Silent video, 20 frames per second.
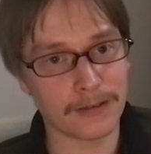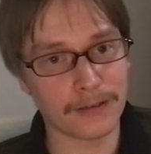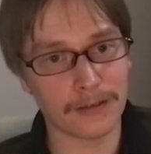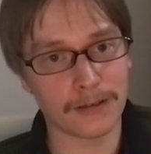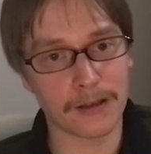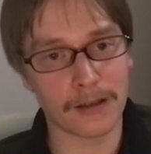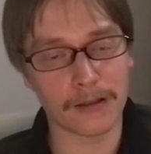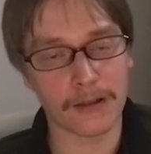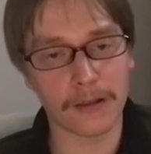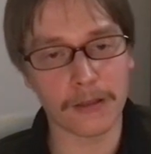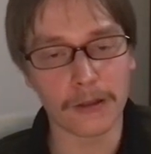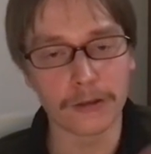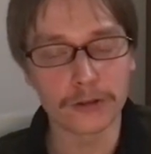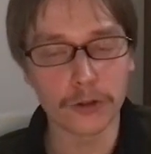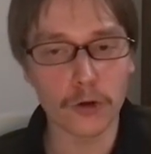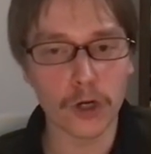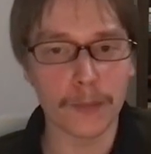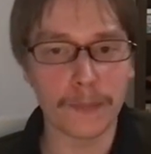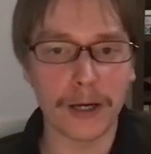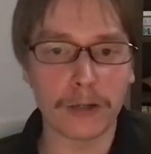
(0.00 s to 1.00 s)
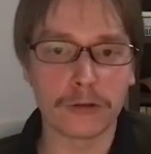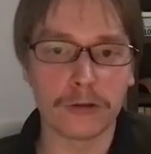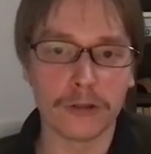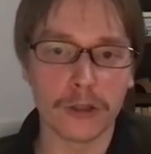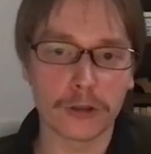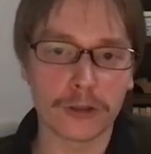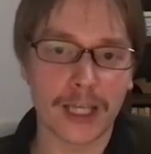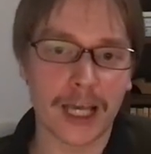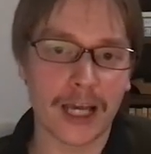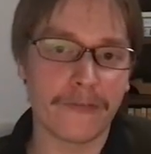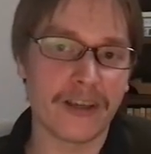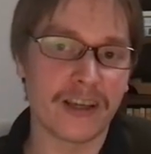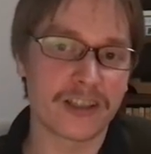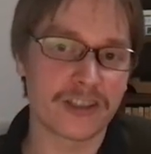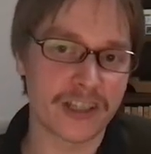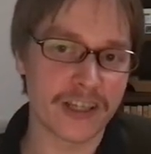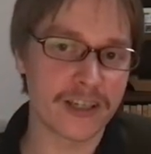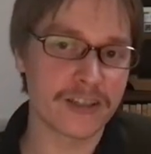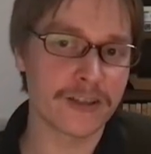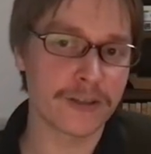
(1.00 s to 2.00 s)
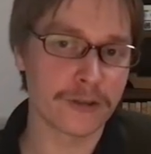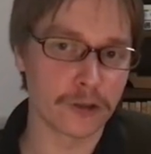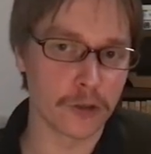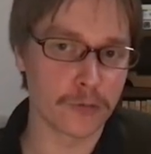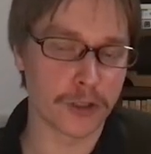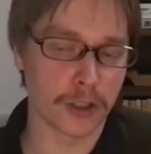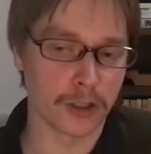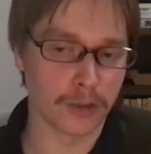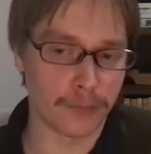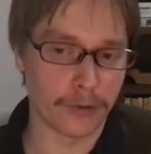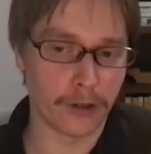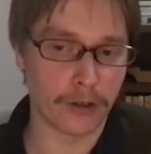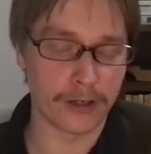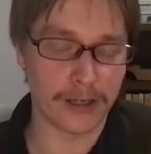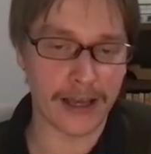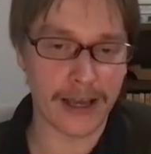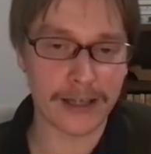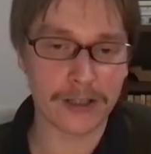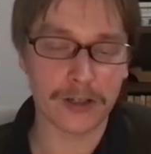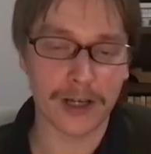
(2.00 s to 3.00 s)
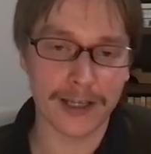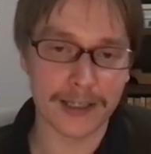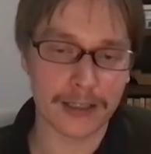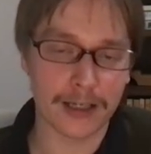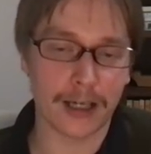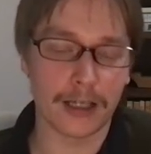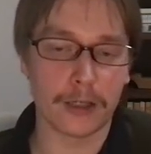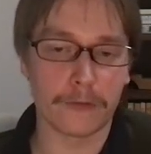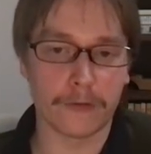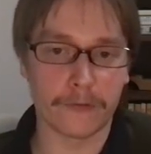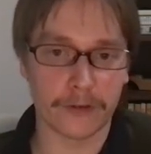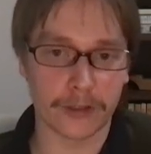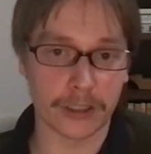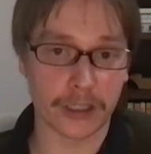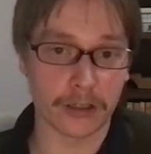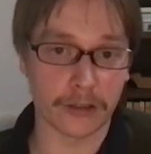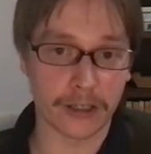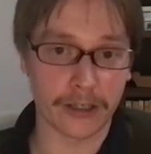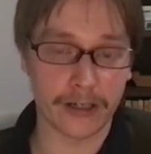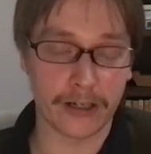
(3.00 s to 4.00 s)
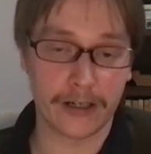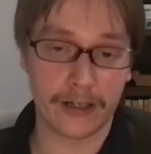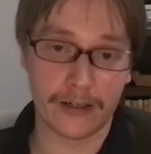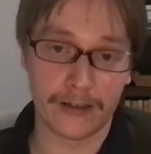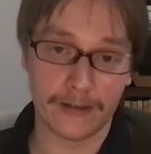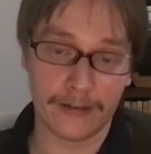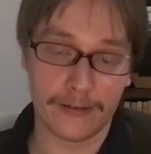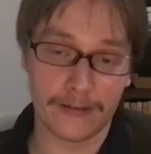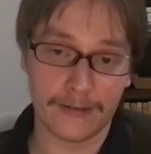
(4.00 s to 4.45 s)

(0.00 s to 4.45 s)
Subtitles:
the rule about not having six groups on the board actually is kind of efficient here.